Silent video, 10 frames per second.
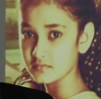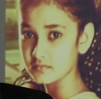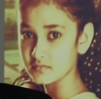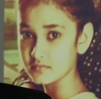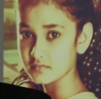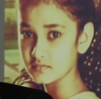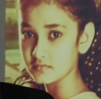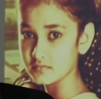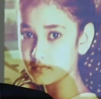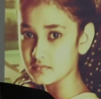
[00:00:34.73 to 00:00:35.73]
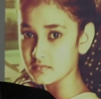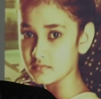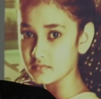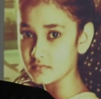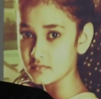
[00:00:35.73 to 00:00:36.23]

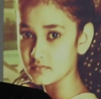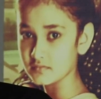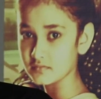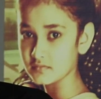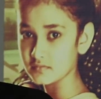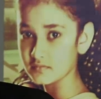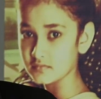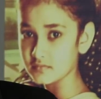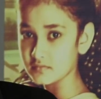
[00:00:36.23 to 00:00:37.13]
This person isn't speaking.